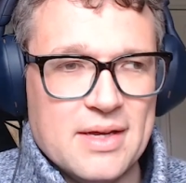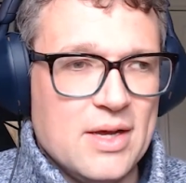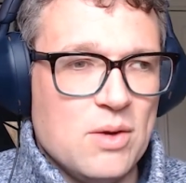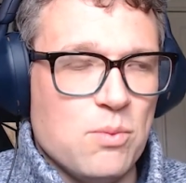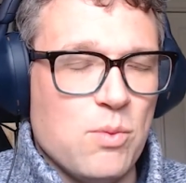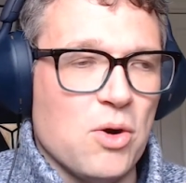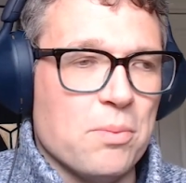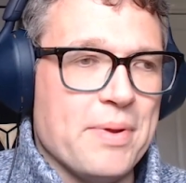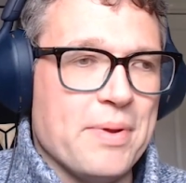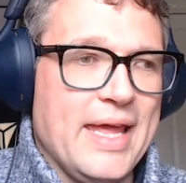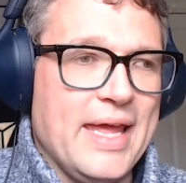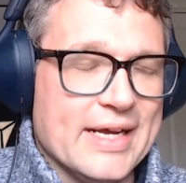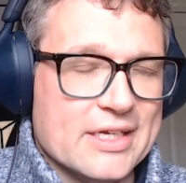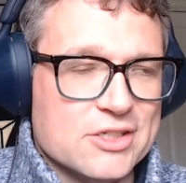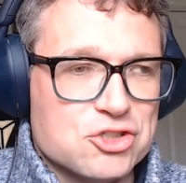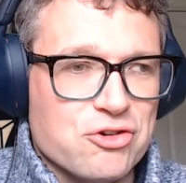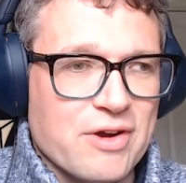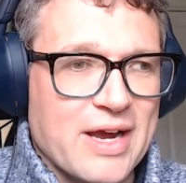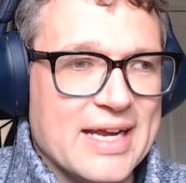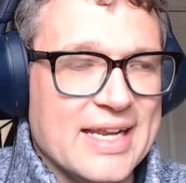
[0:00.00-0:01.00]
well-being and
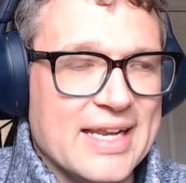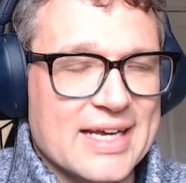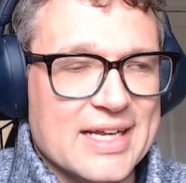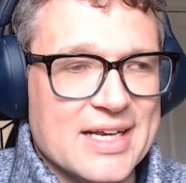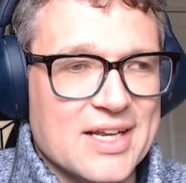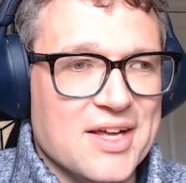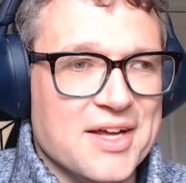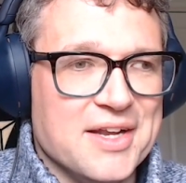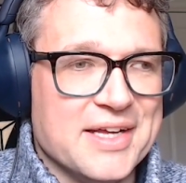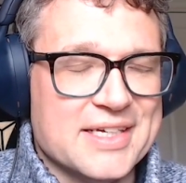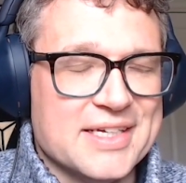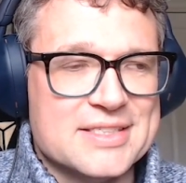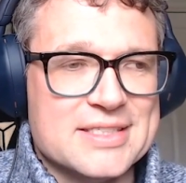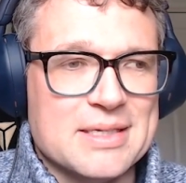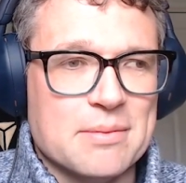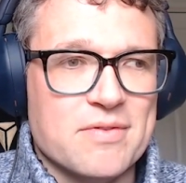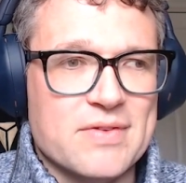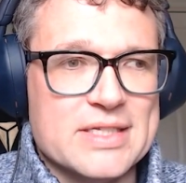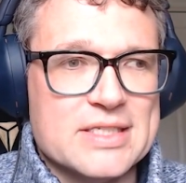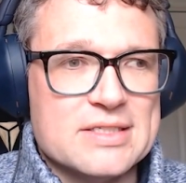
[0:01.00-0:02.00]
training and learning, and
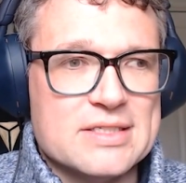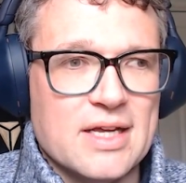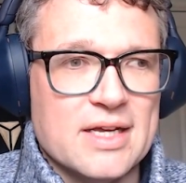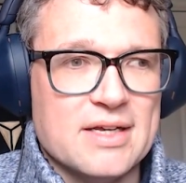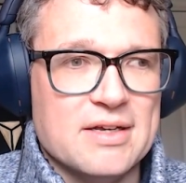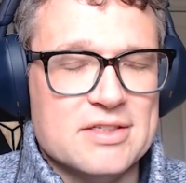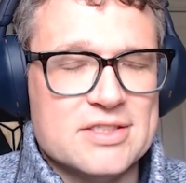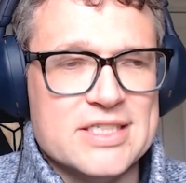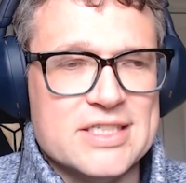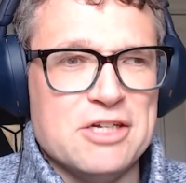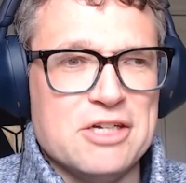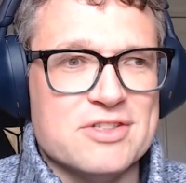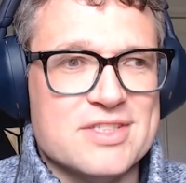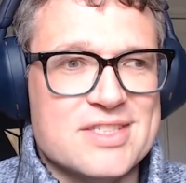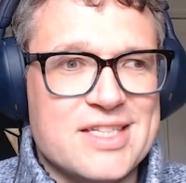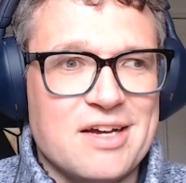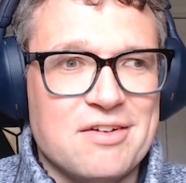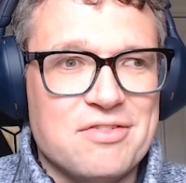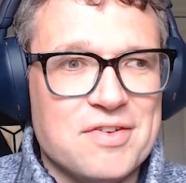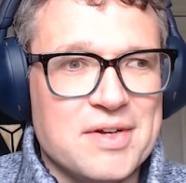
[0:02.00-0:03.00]
some of it's like secret
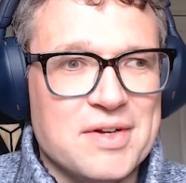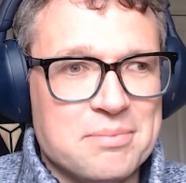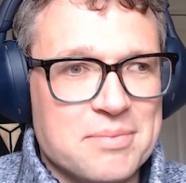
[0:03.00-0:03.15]
stuff.